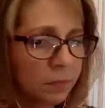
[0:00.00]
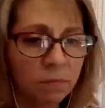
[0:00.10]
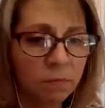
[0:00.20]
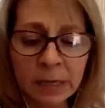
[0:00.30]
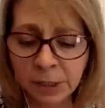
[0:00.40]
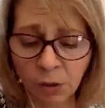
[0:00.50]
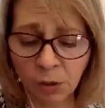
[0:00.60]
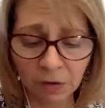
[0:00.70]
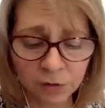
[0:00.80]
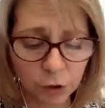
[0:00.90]
It's on
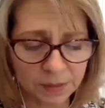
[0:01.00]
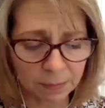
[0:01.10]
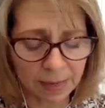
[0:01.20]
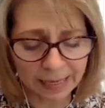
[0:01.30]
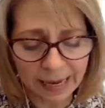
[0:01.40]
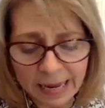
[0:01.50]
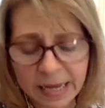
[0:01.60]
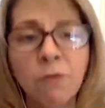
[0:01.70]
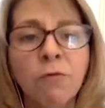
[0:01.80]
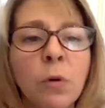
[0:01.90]
loan to somebody.
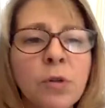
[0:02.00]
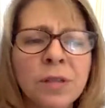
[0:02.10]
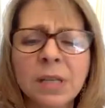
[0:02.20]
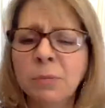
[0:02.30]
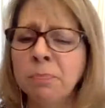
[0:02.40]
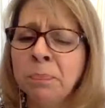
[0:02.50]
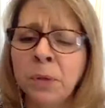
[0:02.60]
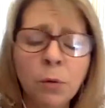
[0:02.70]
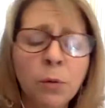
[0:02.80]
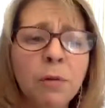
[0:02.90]
He wrote this
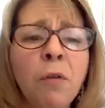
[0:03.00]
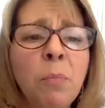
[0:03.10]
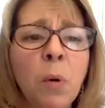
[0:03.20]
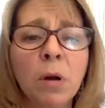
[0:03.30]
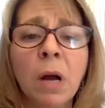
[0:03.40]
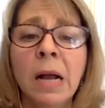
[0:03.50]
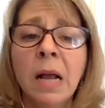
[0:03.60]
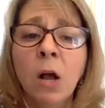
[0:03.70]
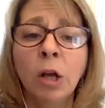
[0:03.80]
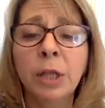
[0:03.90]
beautiful book,
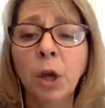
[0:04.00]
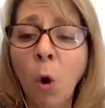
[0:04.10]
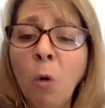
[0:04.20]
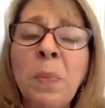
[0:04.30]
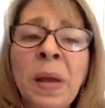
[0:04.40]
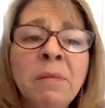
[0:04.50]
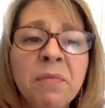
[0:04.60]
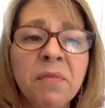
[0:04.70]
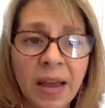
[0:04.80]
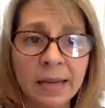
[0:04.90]
The Open
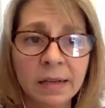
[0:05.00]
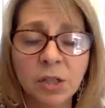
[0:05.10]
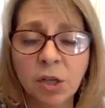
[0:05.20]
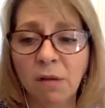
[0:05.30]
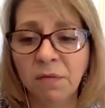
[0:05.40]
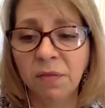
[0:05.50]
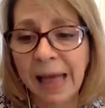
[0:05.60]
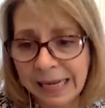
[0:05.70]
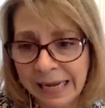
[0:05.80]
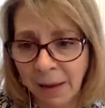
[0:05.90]
Veins of
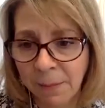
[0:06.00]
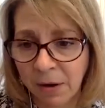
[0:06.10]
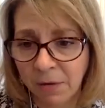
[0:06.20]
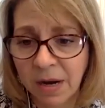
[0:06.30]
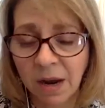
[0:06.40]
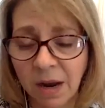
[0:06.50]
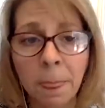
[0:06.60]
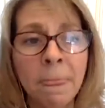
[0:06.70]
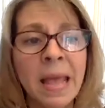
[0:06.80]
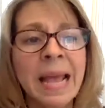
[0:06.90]
Latin America.
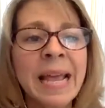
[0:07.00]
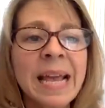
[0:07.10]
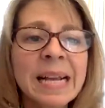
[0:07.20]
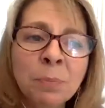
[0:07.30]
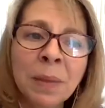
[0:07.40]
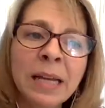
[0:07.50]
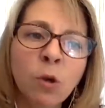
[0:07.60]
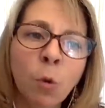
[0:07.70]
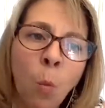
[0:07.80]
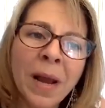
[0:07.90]
He explained
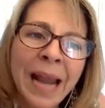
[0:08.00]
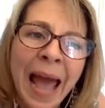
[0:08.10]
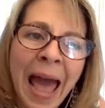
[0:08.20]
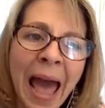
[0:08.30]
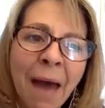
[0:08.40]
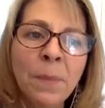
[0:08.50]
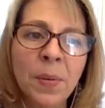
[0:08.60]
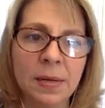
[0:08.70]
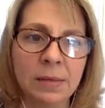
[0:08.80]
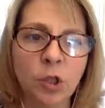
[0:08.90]
what
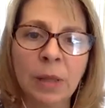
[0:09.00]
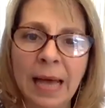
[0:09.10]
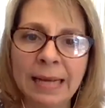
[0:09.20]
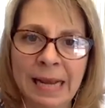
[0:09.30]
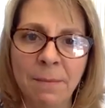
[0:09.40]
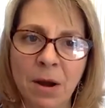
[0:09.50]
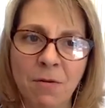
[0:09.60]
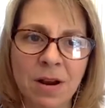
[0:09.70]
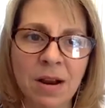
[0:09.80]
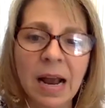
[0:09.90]
happened to Latin
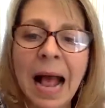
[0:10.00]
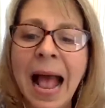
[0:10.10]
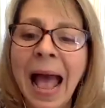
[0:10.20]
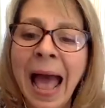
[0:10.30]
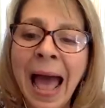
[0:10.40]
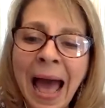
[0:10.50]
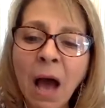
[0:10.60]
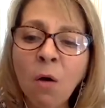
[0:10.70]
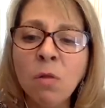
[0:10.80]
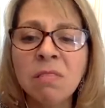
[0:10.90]
America,
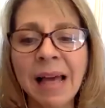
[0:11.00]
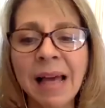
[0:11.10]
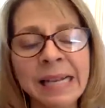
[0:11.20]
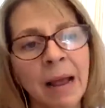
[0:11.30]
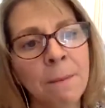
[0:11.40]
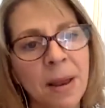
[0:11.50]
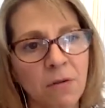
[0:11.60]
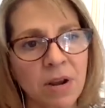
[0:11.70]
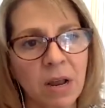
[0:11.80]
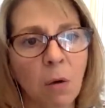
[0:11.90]
how Latin
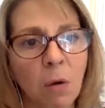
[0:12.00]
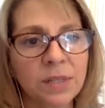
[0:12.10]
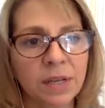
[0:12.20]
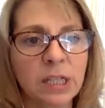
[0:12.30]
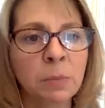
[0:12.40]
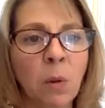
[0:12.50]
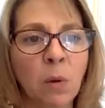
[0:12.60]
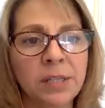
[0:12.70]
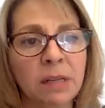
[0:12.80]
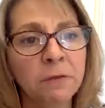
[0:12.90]
America was
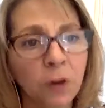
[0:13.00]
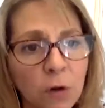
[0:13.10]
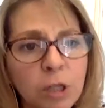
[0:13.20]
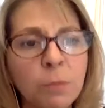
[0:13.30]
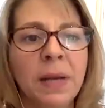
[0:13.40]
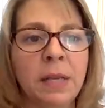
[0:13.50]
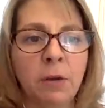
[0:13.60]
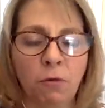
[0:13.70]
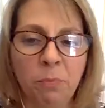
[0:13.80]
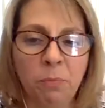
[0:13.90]
exploited first by the
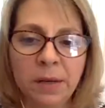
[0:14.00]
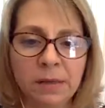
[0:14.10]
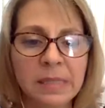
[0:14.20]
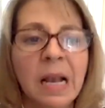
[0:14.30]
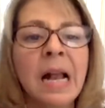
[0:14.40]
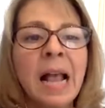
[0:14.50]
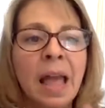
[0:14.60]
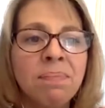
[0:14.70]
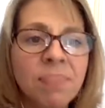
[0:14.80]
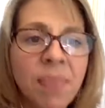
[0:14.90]
Europeans
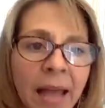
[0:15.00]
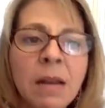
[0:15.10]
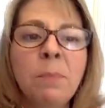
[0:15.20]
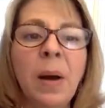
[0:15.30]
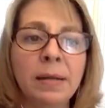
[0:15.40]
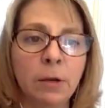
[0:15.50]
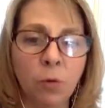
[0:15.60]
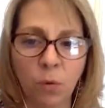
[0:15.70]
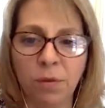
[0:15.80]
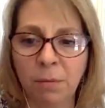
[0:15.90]
and then by the
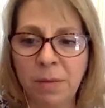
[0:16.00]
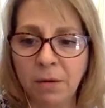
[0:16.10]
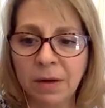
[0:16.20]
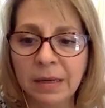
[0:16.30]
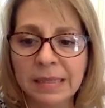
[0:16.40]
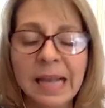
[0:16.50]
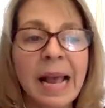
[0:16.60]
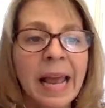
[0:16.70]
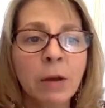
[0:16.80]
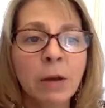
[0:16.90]
North Americans,
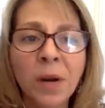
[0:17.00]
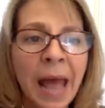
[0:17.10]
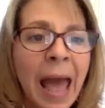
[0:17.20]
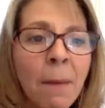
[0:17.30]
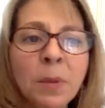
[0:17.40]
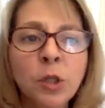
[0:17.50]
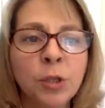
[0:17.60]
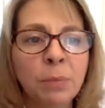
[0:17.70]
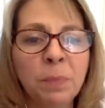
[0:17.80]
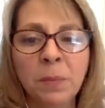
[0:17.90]
and what happened to
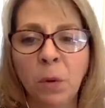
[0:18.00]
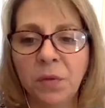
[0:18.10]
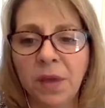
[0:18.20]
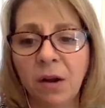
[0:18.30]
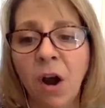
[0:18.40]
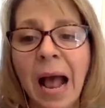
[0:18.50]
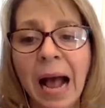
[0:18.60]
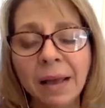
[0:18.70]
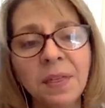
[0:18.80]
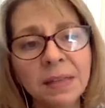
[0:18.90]
the people there.
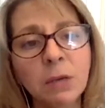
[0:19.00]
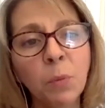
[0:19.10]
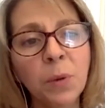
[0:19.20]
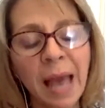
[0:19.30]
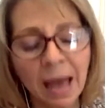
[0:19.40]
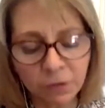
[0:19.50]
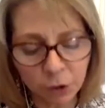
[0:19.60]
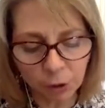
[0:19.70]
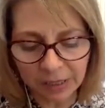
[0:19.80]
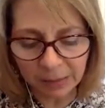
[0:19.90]
I think that we have
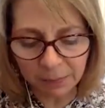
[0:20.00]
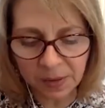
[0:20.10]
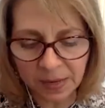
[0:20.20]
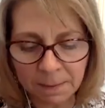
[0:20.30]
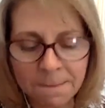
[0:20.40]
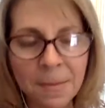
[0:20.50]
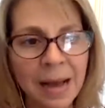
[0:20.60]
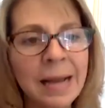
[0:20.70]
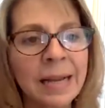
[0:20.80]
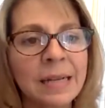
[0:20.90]
to keep in
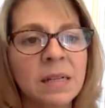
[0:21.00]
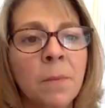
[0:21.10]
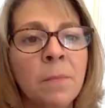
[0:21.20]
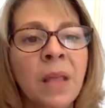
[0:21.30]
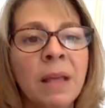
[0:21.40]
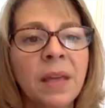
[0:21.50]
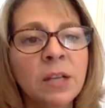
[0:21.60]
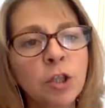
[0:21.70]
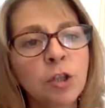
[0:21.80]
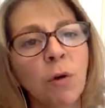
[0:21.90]
mind the
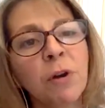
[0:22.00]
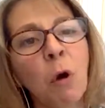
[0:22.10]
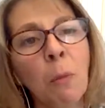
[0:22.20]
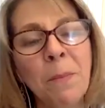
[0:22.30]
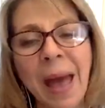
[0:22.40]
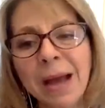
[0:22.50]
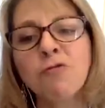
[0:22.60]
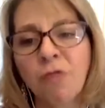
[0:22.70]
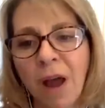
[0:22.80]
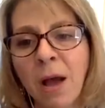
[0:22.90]
historical
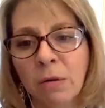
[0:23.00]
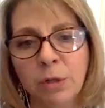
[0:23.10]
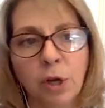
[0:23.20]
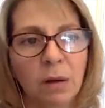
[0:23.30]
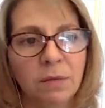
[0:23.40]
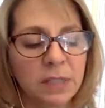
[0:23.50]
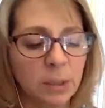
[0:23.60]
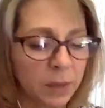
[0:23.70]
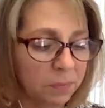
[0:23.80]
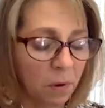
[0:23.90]
background of these
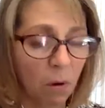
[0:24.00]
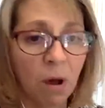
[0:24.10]
people.